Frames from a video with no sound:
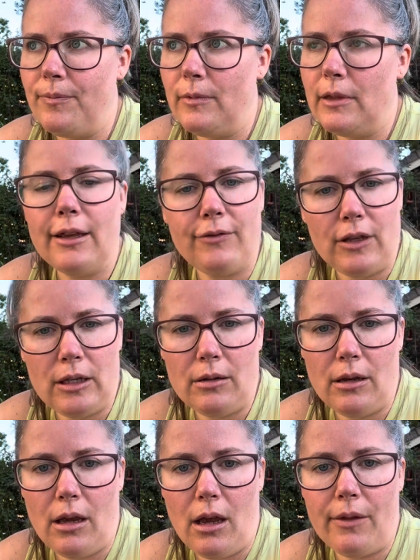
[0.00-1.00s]

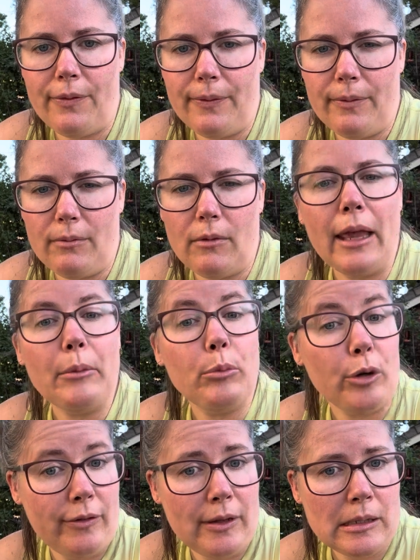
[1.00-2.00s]
given like
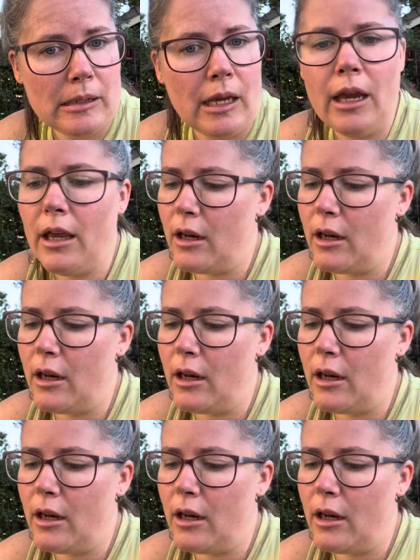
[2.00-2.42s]
previously